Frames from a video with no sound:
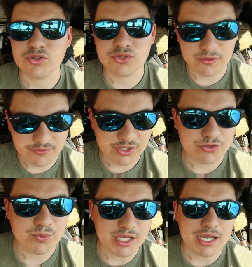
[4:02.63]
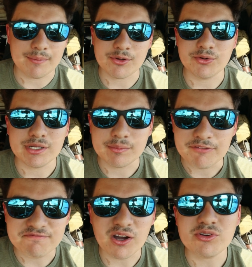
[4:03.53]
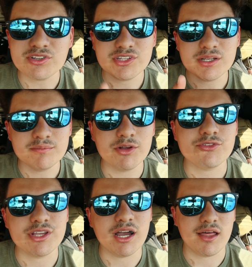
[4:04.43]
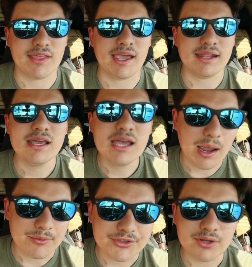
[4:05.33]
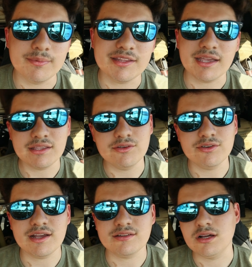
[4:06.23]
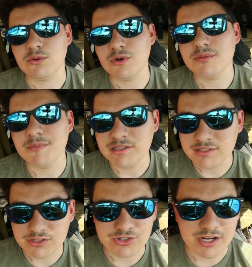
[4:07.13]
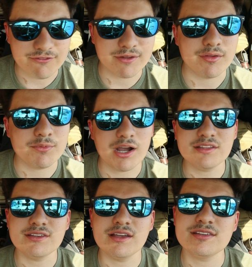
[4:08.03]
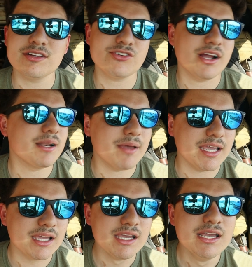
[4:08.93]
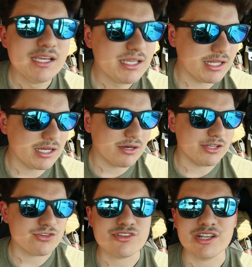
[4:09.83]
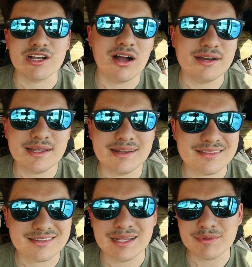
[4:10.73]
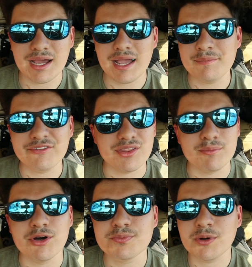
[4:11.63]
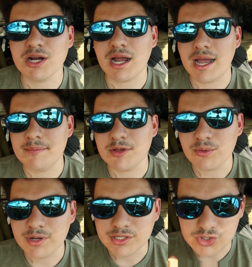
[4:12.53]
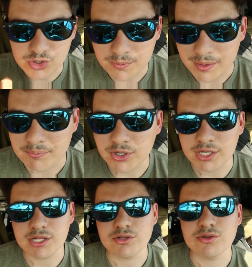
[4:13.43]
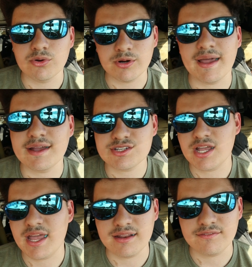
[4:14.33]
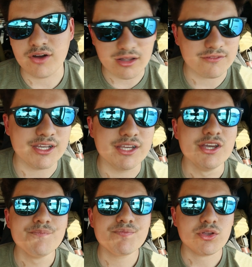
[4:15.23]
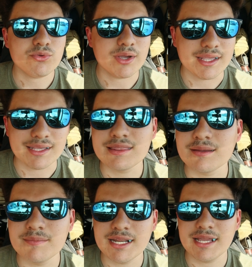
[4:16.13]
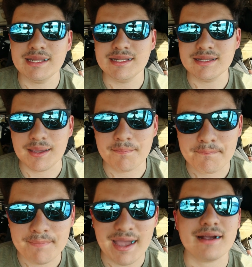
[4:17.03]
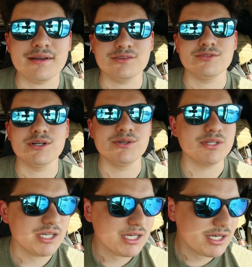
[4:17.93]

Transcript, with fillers: So for this week, I'm going to be focusing mostly on that. I will still be taking you guys along with me, still trying to film the process, still trying to make, you know, interesting content at the same time. But for the most part, I'm going to be putting DoorDash ahead of all of it so I can get the money I need to get back on the road.